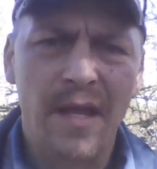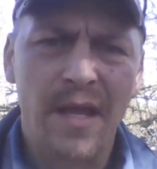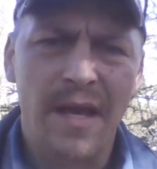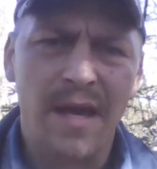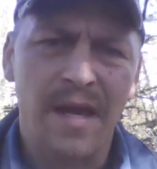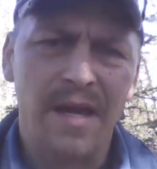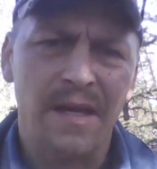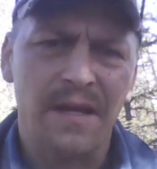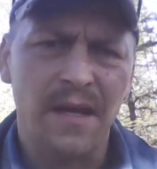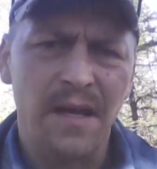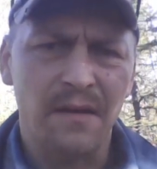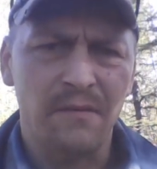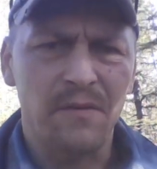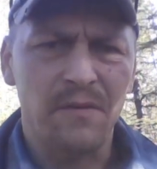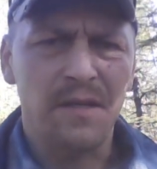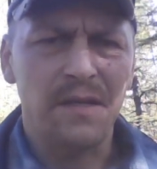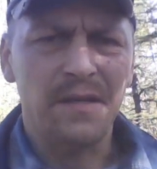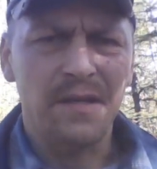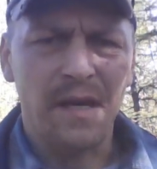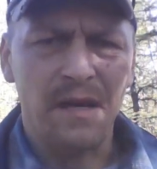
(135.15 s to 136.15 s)
and
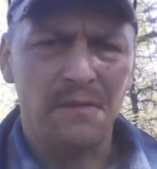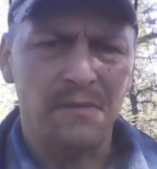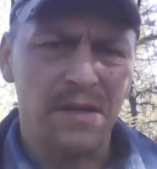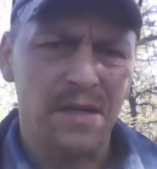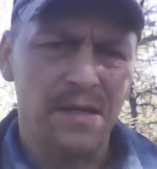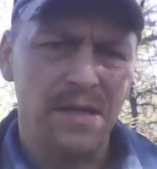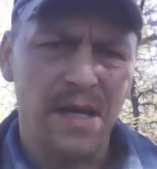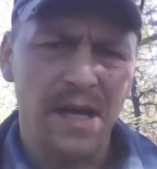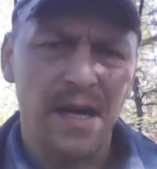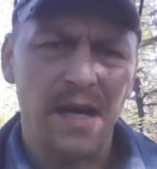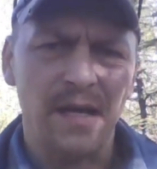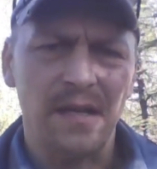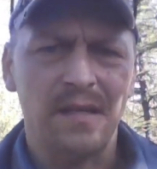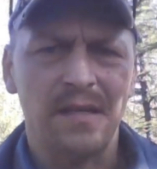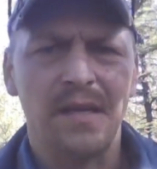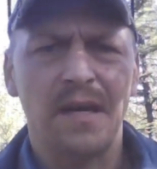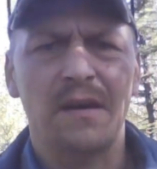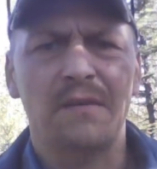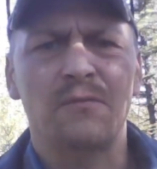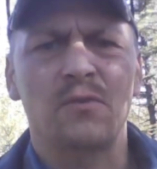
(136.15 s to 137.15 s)
every every day in
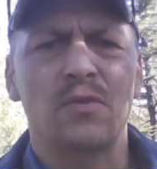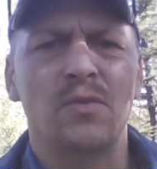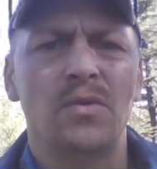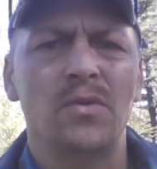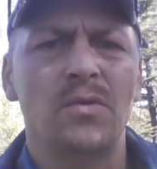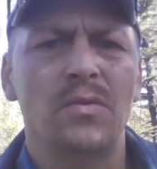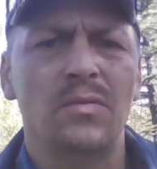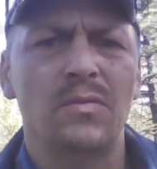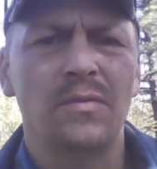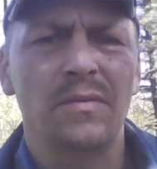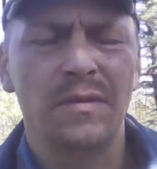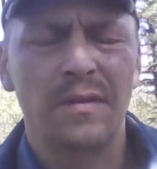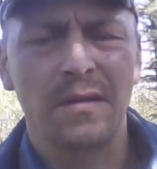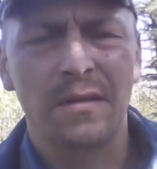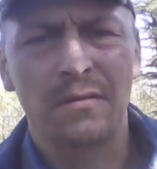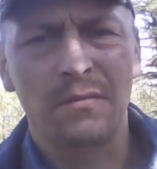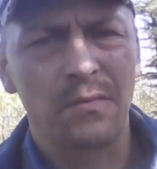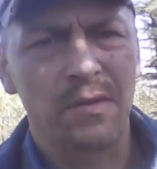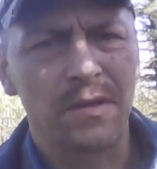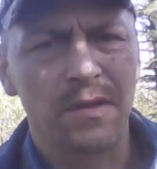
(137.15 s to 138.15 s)
the afternoon
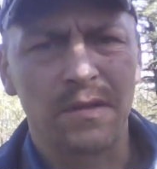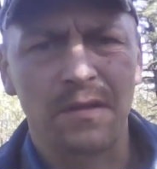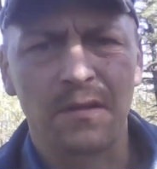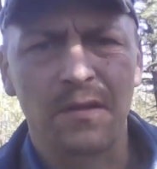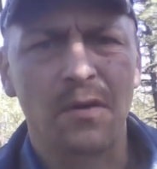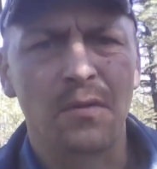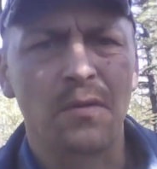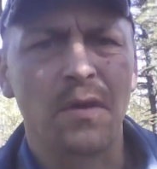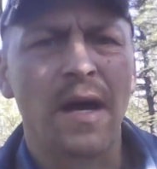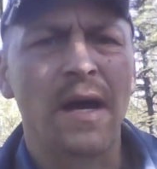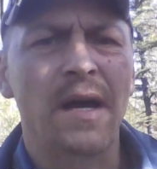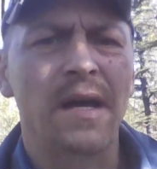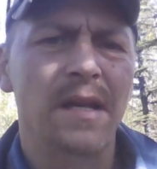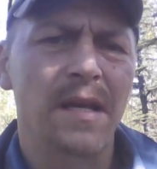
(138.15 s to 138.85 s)
it, uh, with the low light,